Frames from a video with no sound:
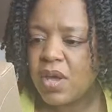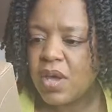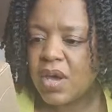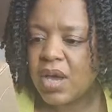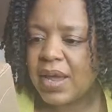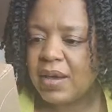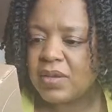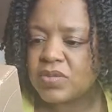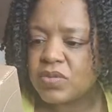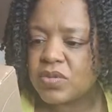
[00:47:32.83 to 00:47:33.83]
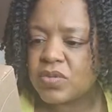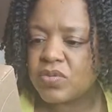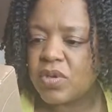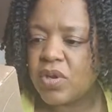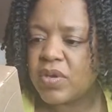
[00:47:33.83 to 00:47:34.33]
cloud or
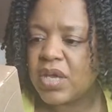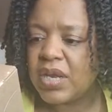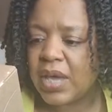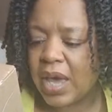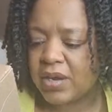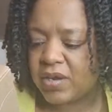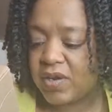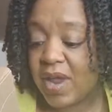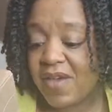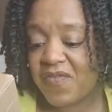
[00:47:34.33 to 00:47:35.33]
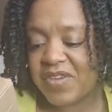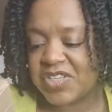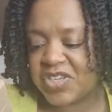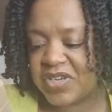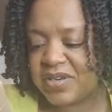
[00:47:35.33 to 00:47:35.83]
store locally, and night
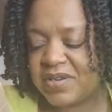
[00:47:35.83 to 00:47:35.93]
vision.